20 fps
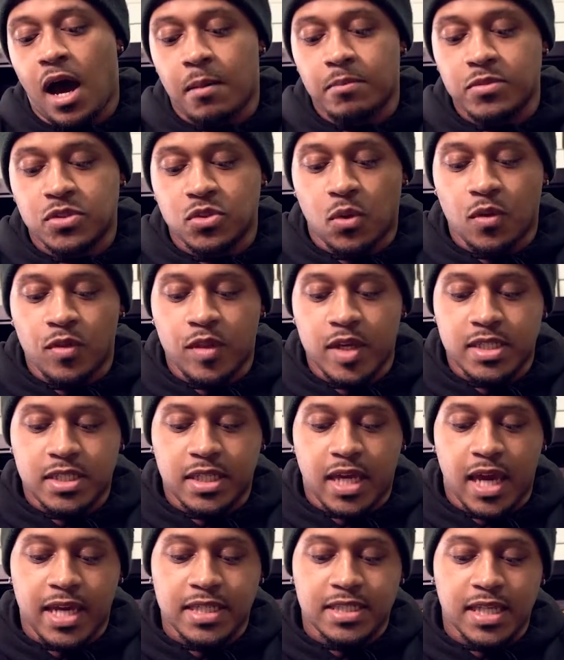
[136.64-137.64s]
So in this
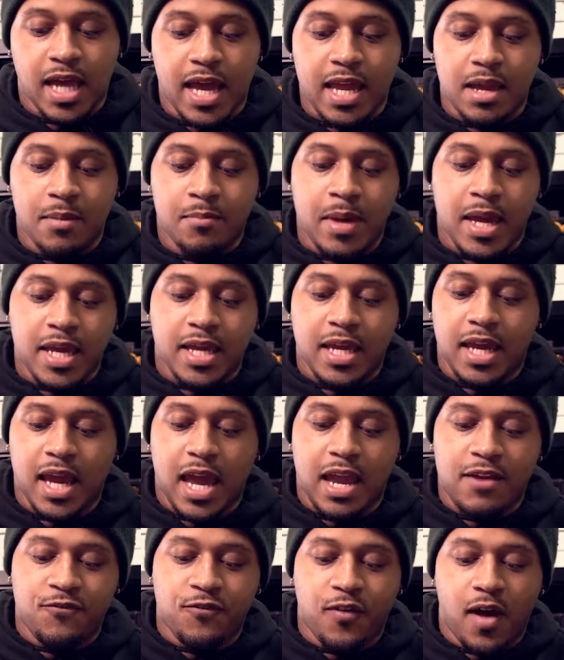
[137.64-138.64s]
case, I am making
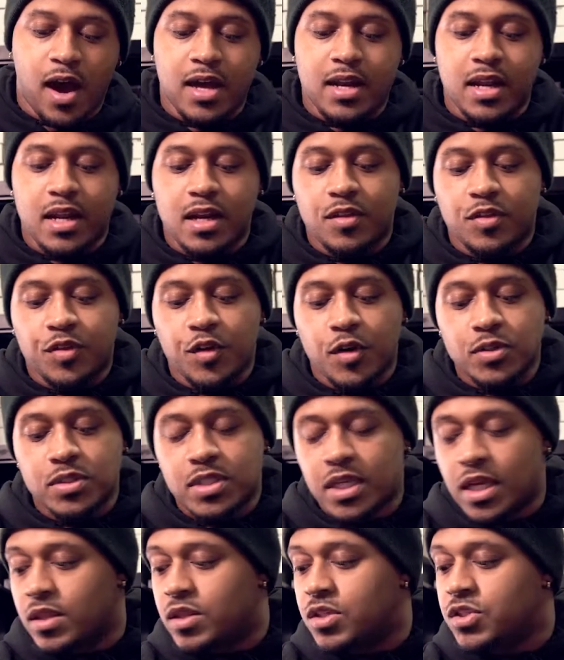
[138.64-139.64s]
a Friday the
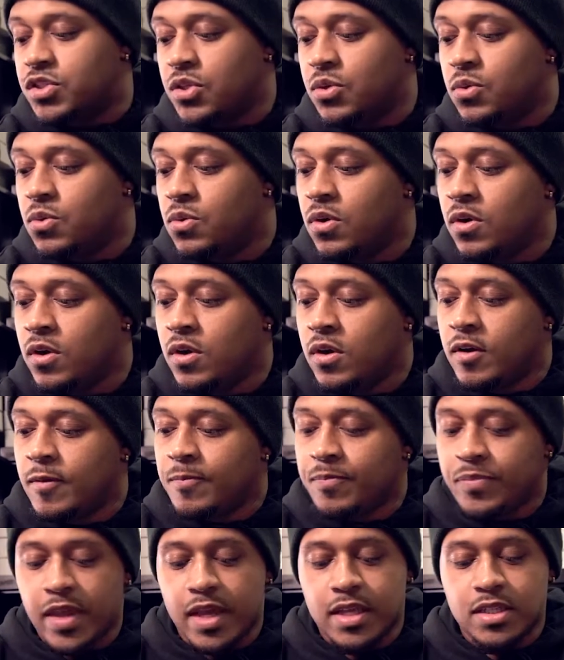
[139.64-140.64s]
13th shoe.
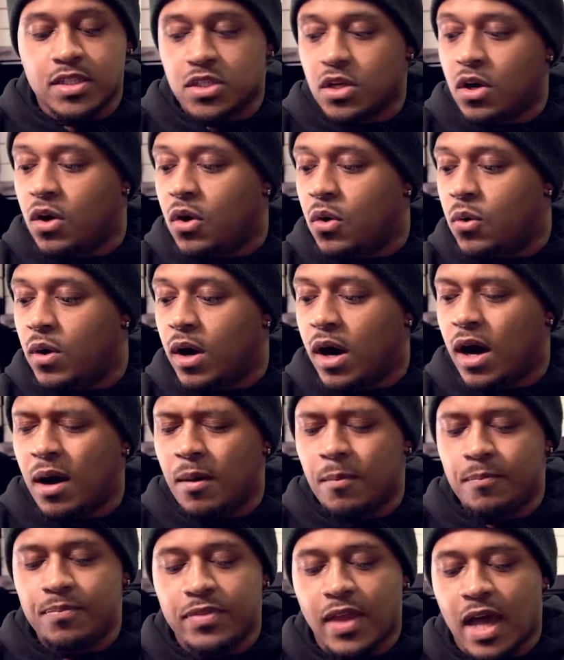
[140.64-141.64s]
And so
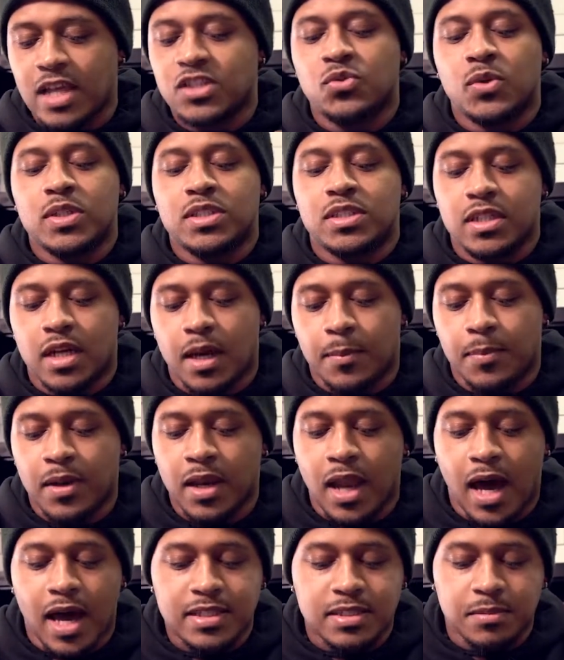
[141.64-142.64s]
I switched it up a
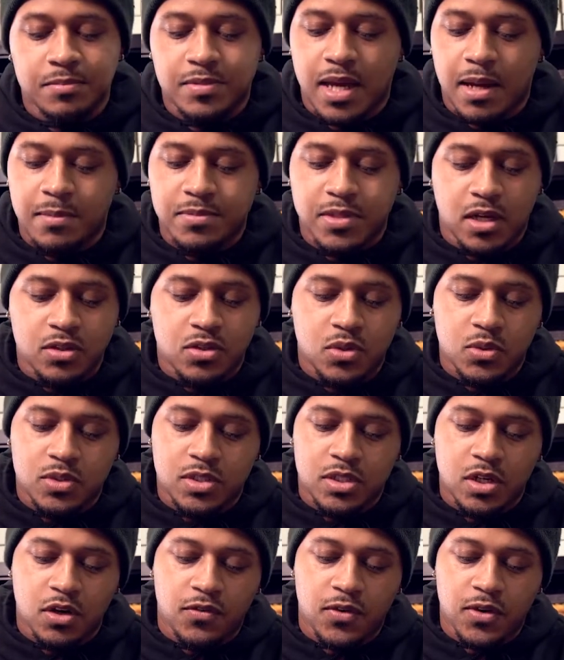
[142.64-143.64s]
lot. Sometimes I'll do
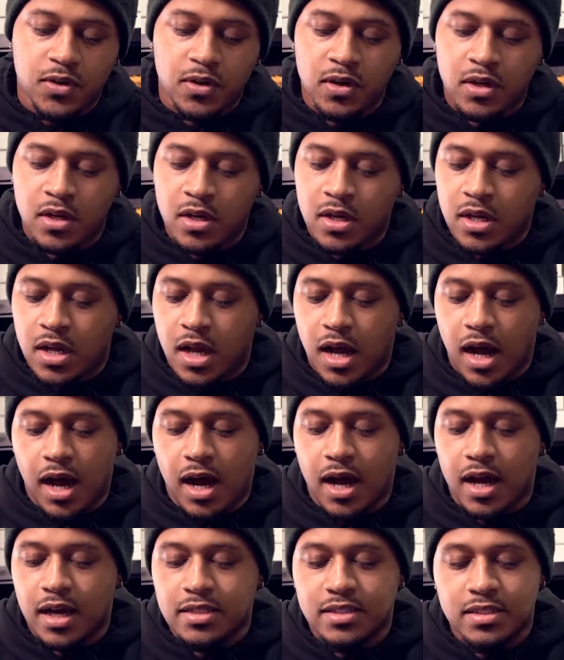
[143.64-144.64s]
silver,
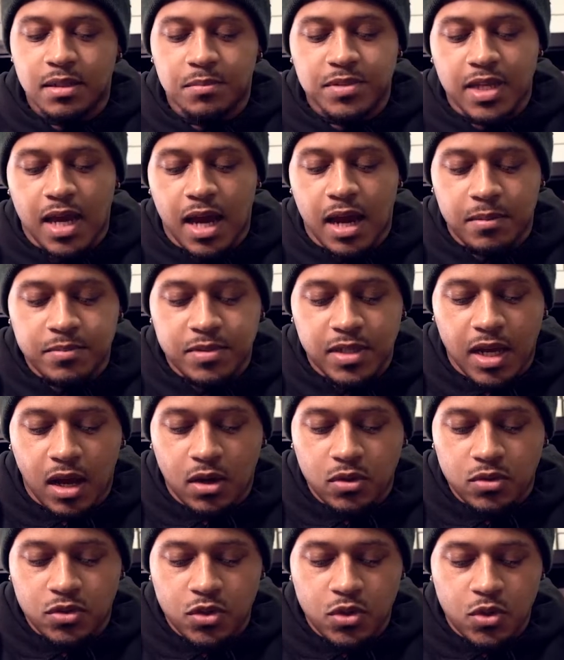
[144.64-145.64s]
sometimes
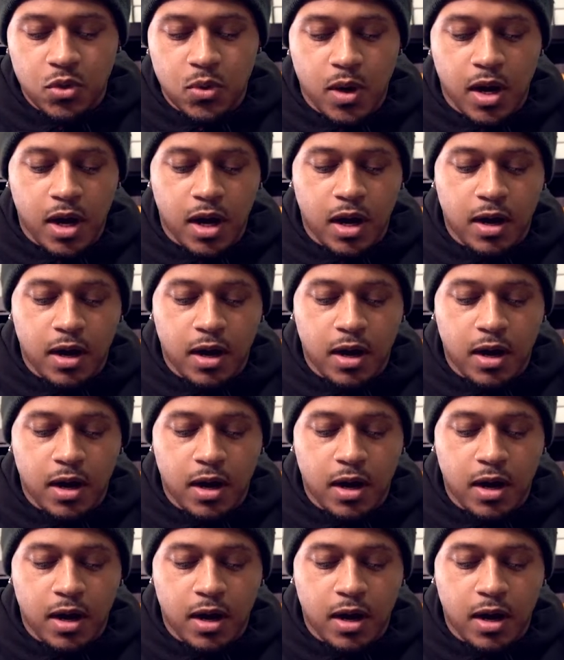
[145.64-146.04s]
I'll do